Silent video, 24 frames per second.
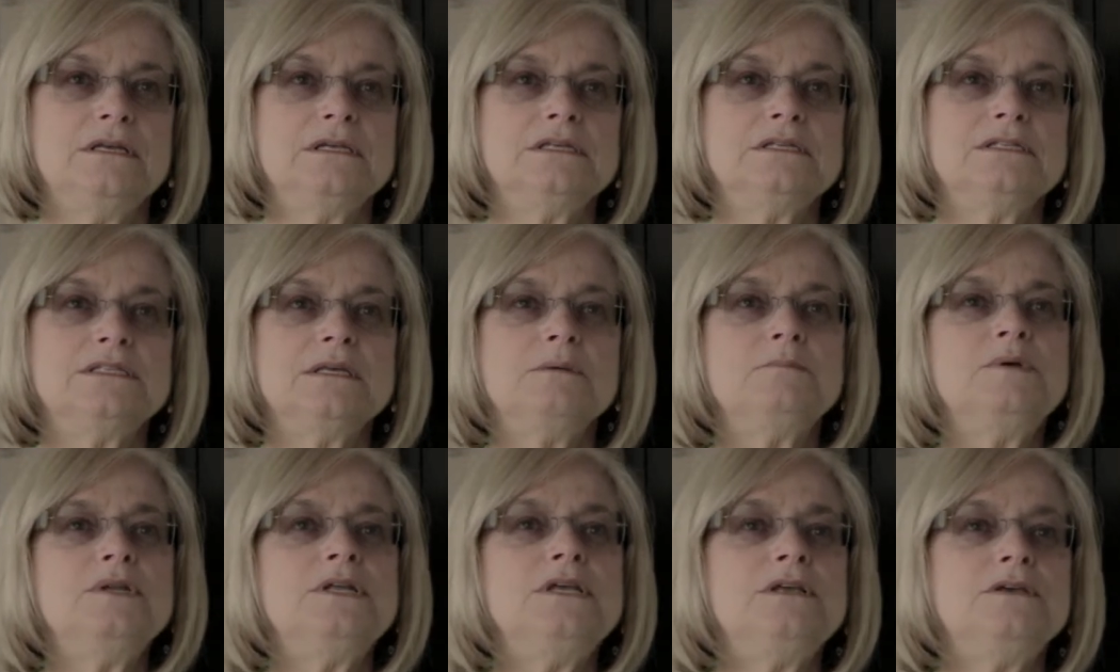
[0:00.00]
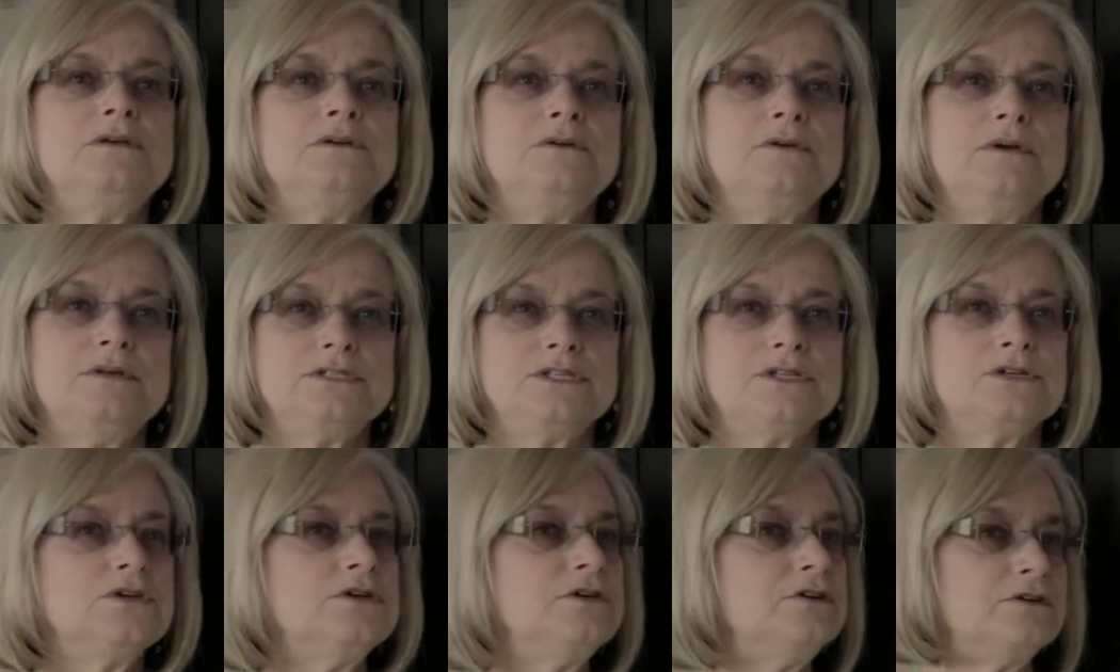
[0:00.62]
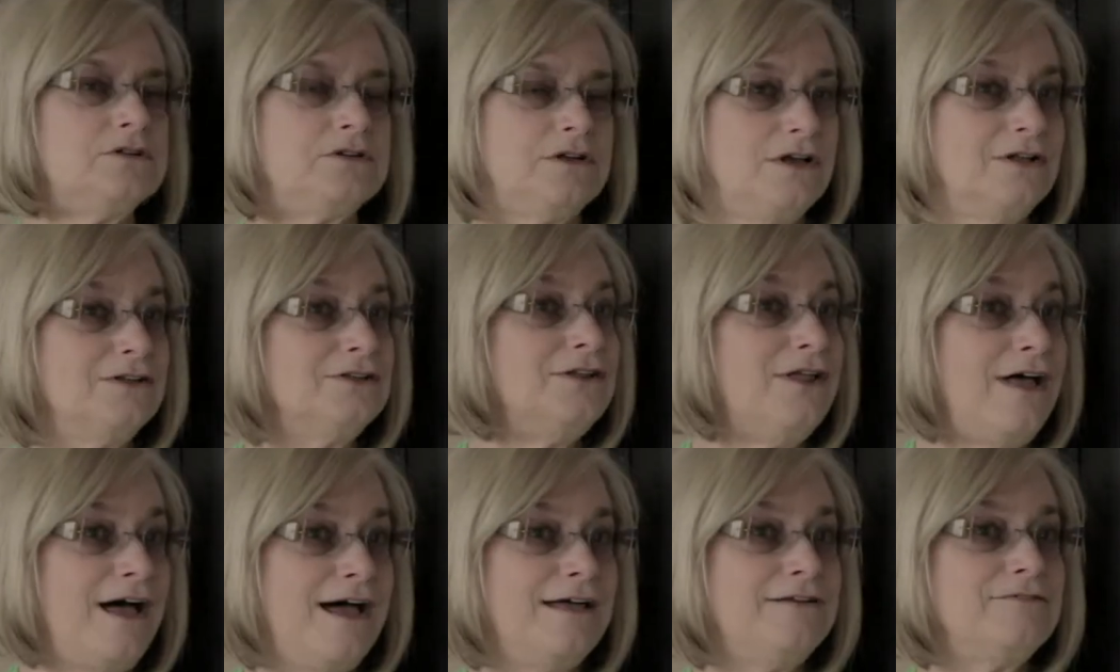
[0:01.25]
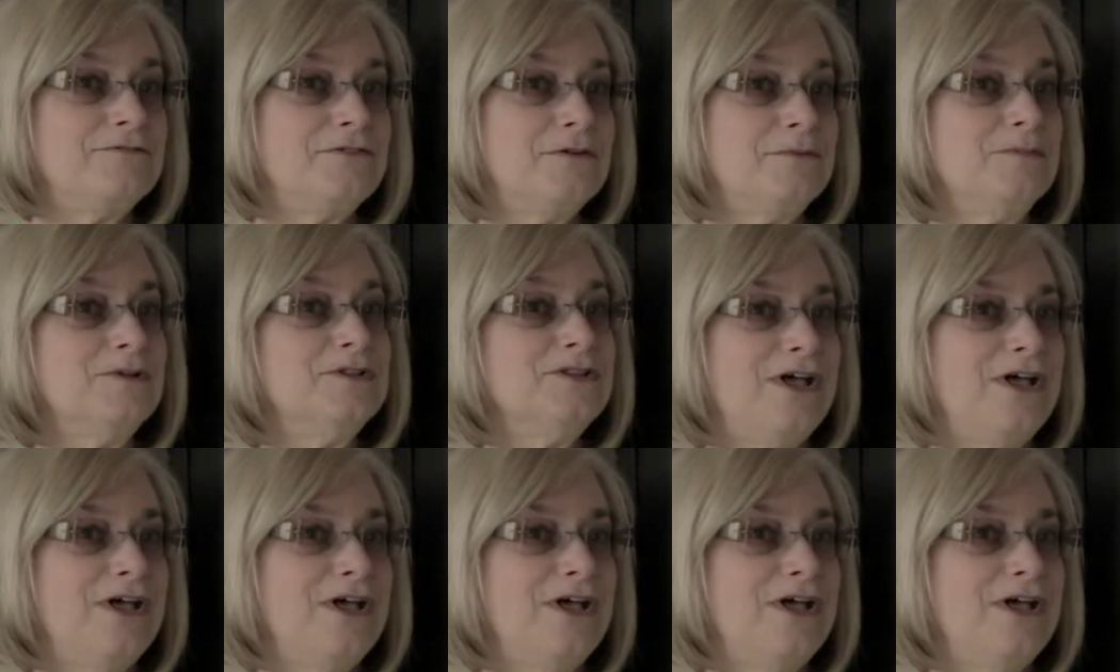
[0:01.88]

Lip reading: somebody who's heard a lot from a